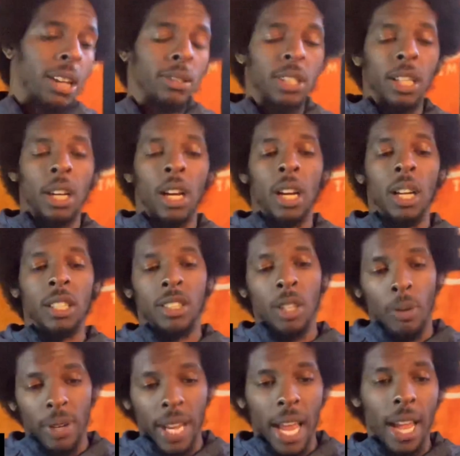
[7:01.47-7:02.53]
out to
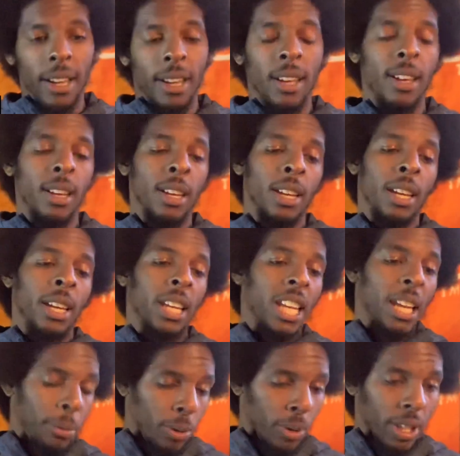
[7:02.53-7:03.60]
Zotiyac.
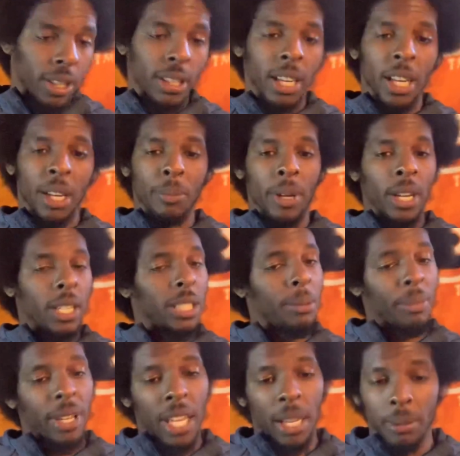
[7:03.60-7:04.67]
Keep doing your thing, man, because
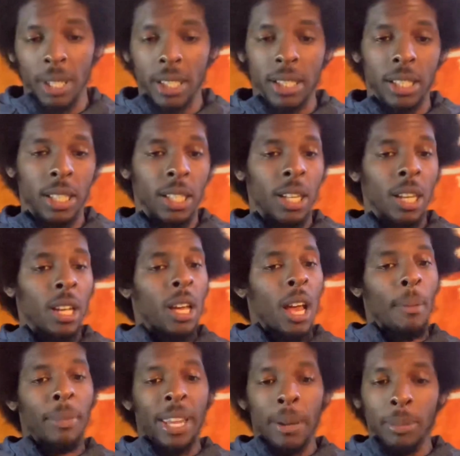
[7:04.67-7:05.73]
I'm going to keep listening.
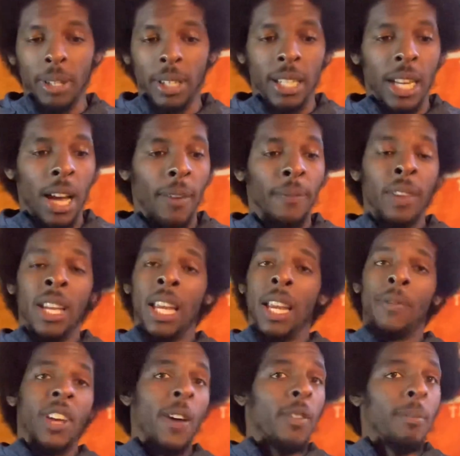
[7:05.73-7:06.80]
I'm going to keep looking out.
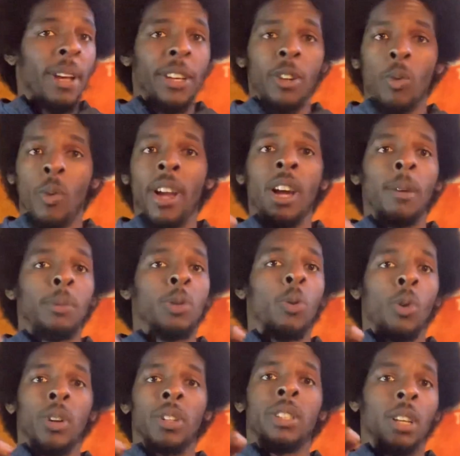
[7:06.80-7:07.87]
If you ever make your way up
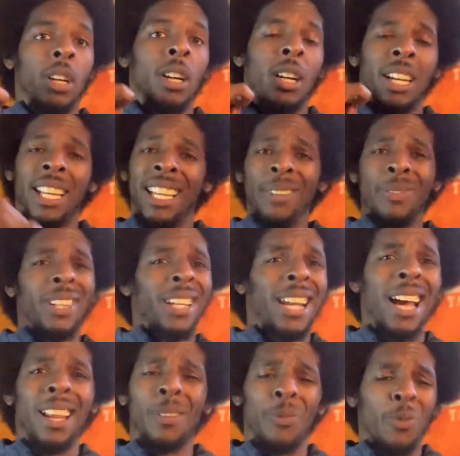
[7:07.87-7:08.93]
towards, even in
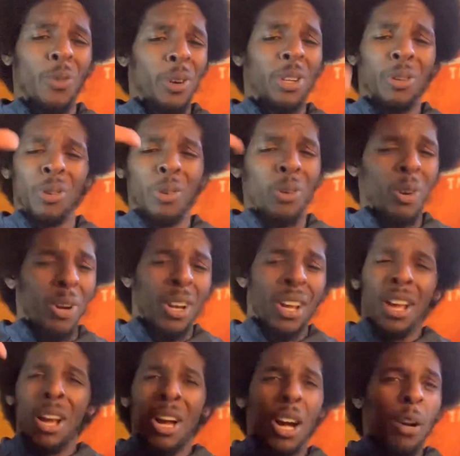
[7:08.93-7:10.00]
California or
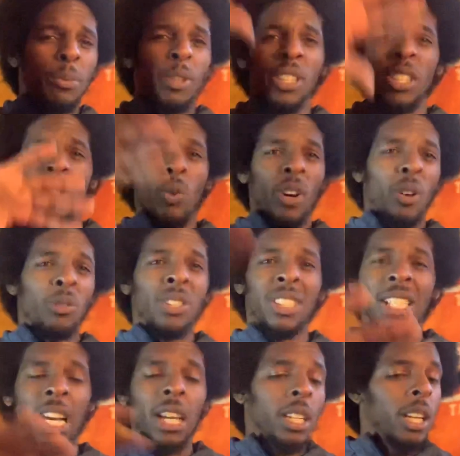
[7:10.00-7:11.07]
up this way on
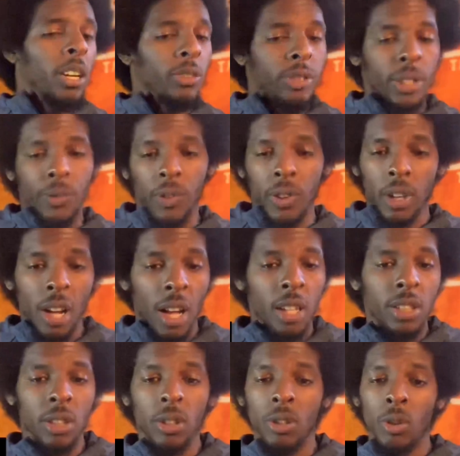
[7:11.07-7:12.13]
this side of the country for a
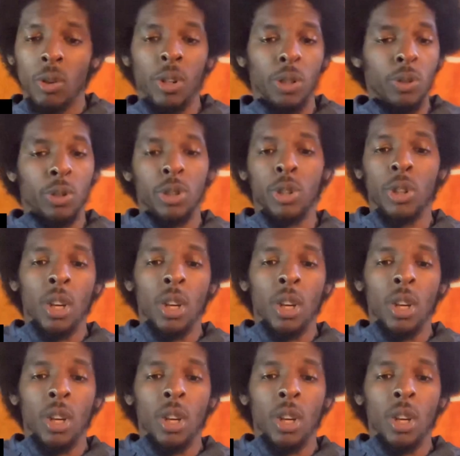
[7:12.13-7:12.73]
concert, or you're